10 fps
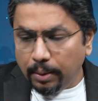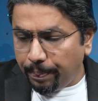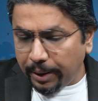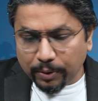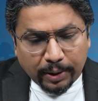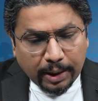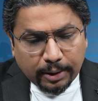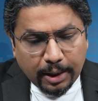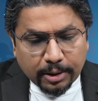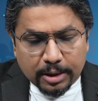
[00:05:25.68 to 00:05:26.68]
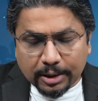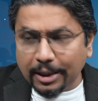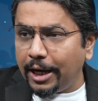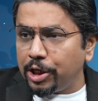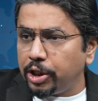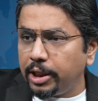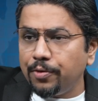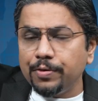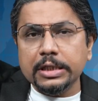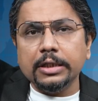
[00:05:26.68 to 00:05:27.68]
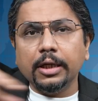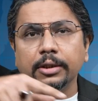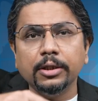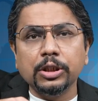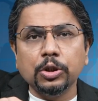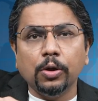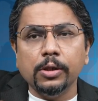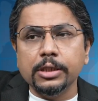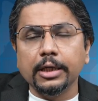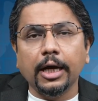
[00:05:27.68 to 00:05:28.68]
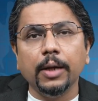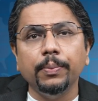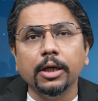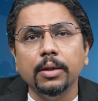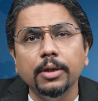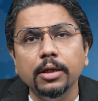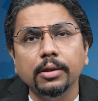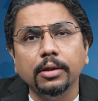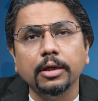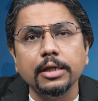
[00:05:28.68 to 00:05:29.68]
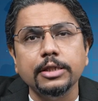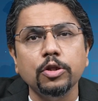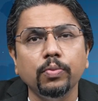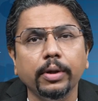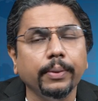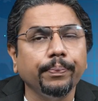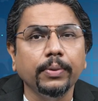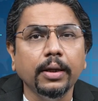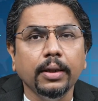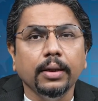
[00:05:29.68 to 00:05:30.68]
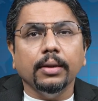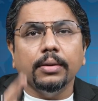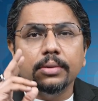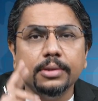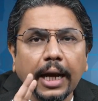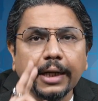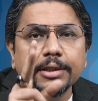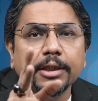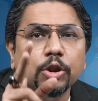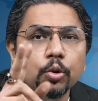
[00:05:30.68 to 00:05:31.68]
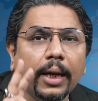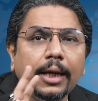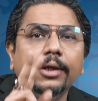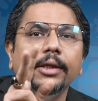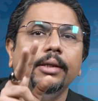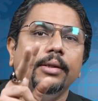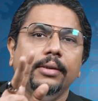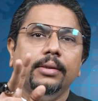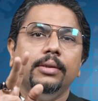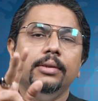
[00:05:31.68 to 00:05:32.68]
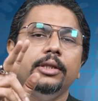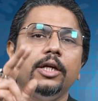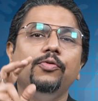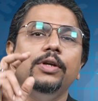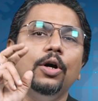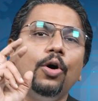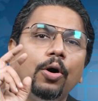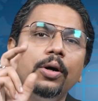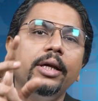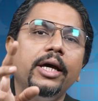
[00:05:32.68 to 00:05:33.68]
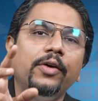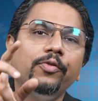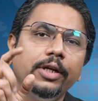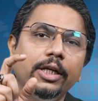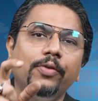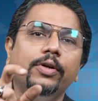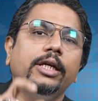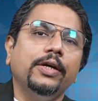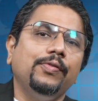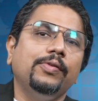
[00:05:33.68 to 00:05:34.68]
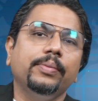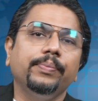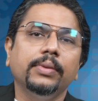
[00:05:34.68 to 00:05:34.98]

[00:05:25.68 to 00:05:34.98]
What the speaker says: But when I take this cash and I visit other stalls, I become a consumer. That is the duality that we all have in our lives.